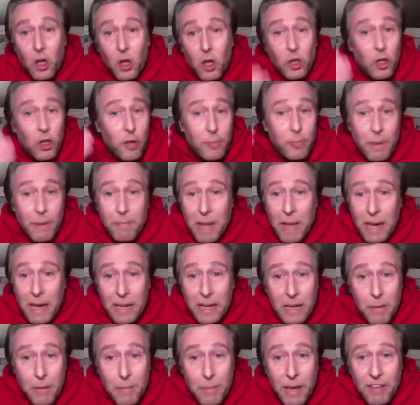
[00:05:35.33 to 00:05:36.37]
You've been
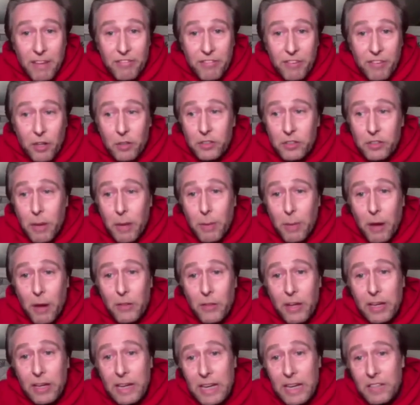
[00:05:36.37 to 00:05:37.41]
making a big fuss about
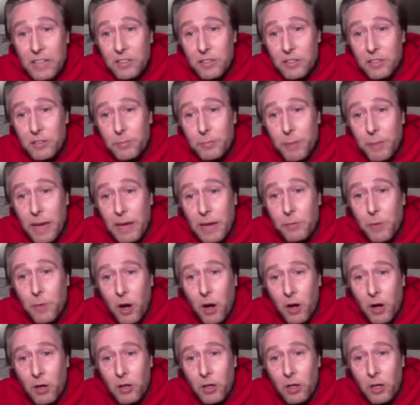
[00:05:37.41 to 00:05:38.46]
the Gleasons being
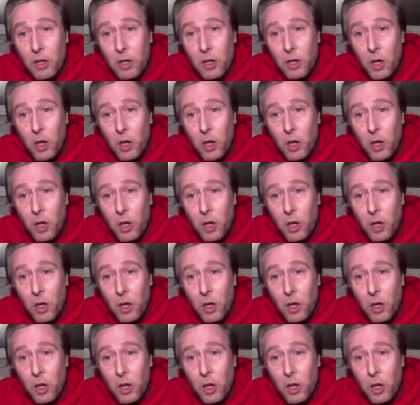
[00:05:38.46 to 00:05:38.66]
wrong.